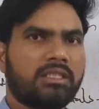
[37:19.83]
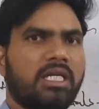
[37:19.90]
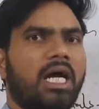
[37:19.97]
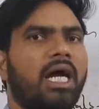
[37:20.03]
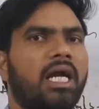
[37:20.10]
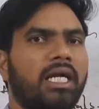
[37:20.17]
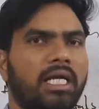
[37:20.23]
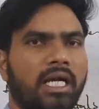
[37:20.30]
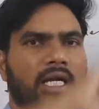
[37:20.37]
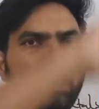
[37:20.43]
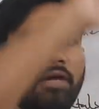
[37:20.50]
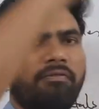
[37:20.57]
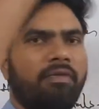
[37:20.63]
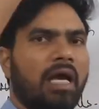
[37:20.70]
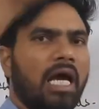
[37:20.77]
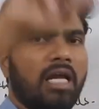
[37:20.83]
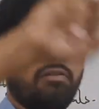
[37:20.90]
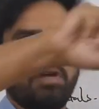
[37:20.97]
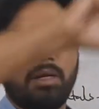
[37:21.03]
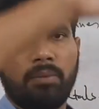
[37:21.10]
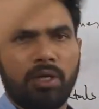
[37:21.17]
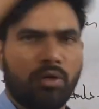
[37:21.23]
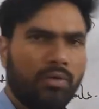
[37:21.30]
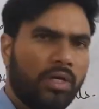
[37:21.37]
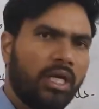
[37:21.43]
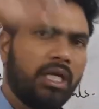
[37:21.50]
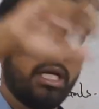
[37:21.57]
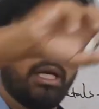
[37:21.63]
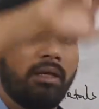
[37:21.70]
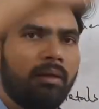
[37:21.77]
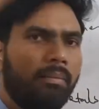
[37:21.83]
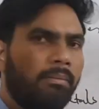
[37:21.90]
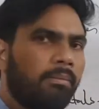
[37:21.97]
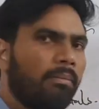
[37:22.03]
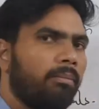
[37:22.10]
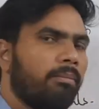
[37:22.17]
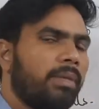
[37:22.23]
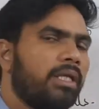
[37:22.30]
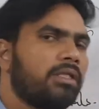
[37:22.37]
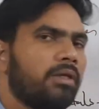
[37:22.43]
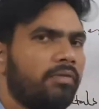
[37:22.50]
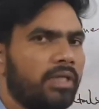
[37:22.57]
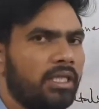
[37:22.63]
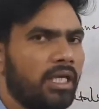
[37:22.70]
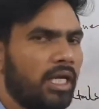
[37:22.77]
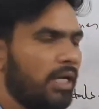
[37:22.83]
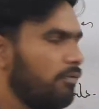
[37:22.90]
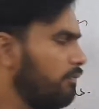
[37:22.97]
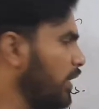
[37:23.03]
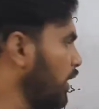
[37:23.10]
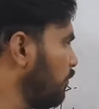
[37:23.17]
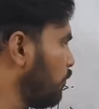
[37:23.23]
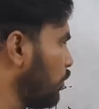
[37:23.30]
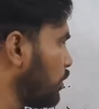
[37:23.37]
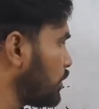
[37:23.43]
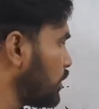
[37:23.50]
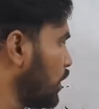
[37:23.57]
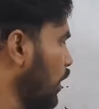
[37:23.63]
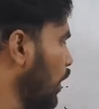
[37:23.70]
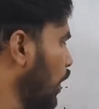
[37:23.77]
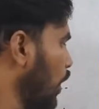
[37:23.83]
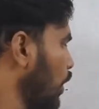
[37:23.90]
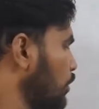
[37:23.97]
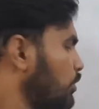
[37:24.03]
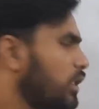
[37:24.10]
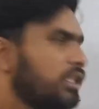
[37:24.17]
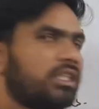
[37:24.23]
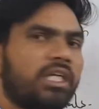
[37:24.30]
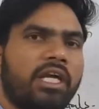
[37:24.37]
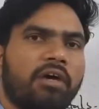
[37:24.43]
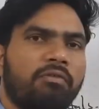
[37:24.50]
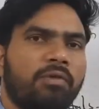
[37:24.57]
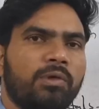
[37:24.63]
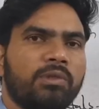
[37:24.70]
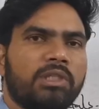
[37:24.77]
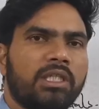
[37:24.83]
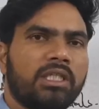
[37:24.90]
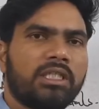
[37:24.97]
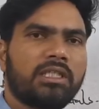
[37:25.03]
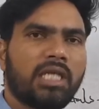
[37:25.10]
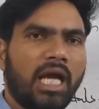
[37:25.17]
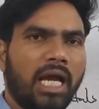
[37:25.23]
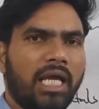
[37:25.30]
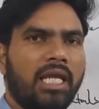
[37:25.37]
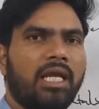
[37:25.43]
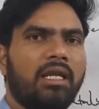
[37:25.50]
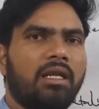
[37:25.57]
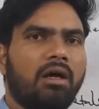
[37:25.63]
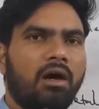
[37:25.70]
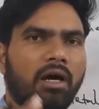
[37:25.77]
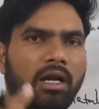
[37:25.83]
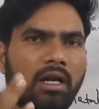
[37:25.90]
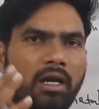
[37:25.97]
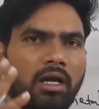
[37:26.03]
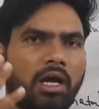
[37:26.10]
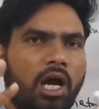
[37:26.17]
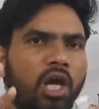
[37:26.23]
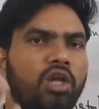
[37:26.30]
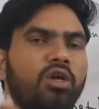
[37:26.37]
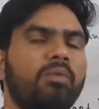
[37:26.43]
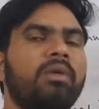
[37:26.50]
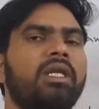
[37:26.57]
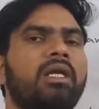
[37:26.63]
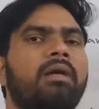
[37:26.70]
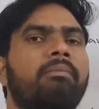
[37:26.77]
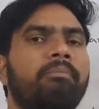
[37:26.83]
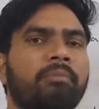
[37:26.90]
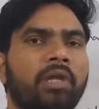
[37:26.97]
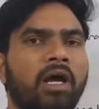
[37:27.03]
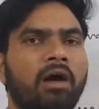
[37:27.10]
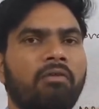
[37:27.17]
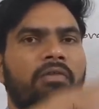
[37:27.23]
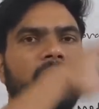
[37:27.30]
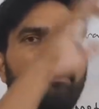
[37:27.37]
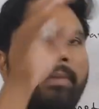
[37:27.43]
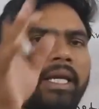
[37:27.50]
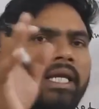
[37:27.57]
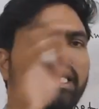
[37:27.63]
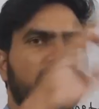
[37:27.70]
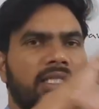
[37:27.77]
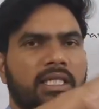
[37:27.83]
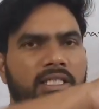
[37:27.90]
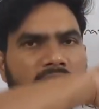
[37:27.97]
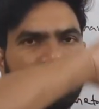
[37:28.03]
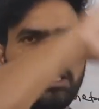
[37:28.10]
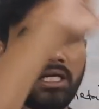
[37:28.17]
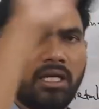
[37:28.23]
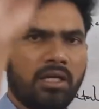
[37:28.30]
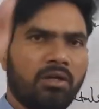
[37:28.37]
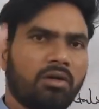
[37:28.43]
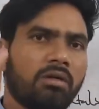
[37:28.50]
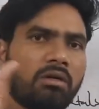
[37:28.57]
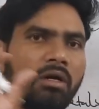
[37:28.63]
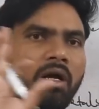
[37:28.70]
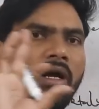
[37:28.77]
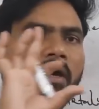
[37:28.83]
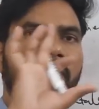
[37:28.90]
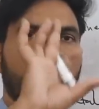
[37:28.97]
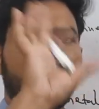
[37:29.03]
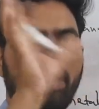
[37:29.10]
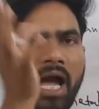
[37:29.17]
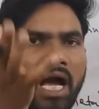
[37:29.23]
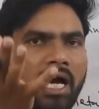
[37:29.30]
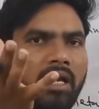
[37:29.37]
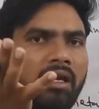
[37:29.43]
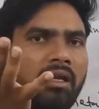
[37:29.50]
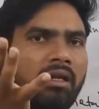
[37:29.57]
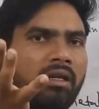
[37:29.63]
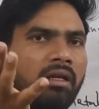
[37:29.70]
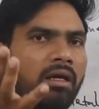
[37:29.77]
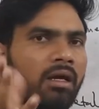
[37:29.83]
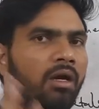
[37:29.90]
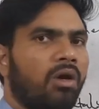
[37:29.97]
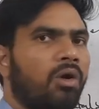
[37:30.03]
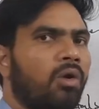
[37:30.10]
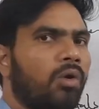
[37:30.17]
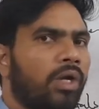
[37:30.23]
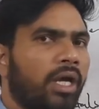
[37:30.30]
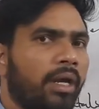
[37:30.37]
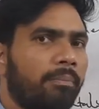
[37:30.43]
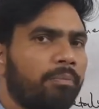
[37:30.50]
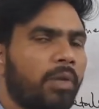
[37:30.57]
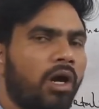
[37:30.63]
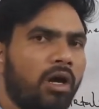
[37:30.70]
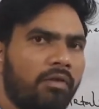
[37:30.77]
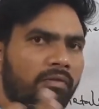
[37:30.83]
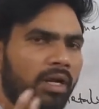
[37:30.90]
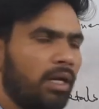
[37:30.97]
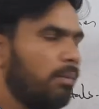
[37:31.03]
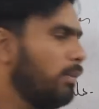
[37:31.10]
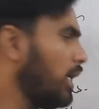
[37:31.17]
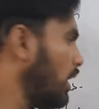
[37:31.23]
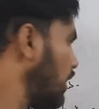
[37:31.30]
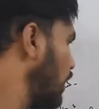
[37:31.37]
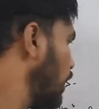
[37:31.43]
stand and a fan will be rotating with the wind force. So instead of using this iron or aluminum for making this fan, okay, or windmill,